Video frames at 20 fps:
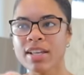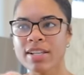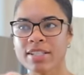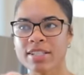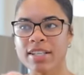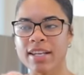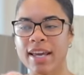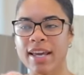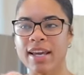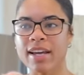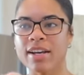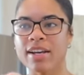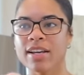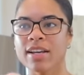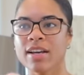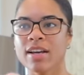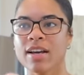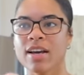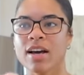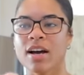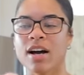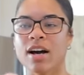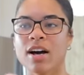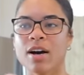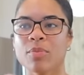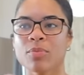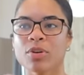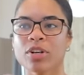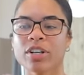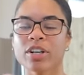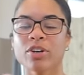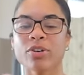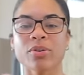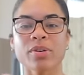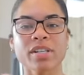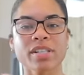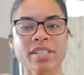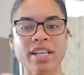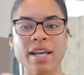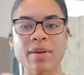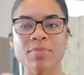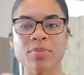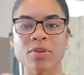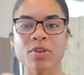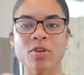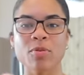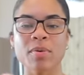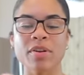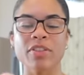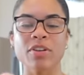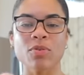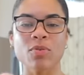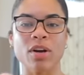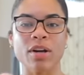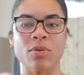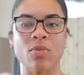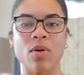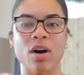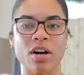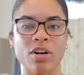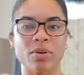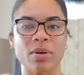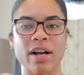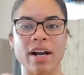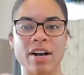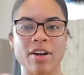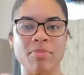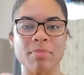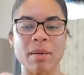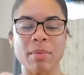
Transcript: Today, um, we're going to go to an escape room and then like walk around,